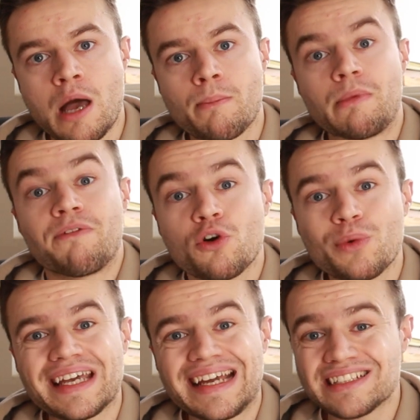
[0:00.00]
But before
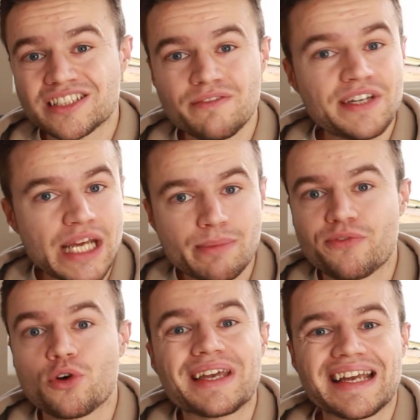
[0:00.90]
we get into the video,
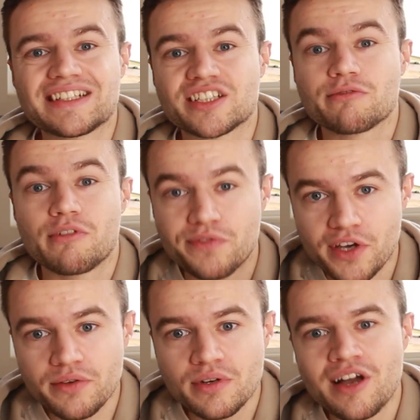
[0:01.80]
before we get into the
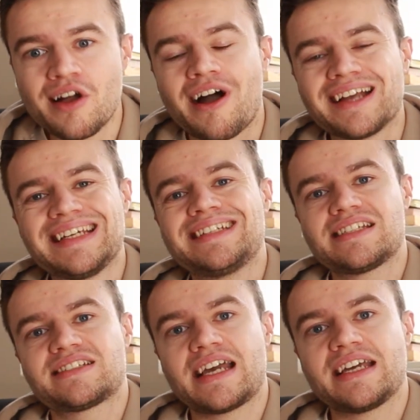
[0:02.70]
review, I need to
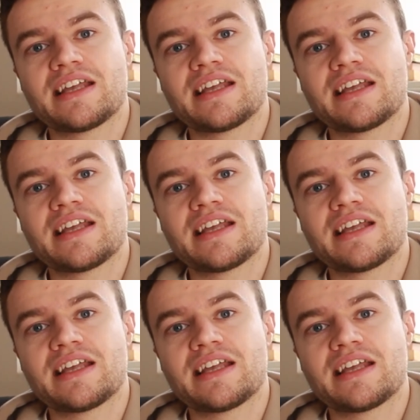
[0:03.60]
say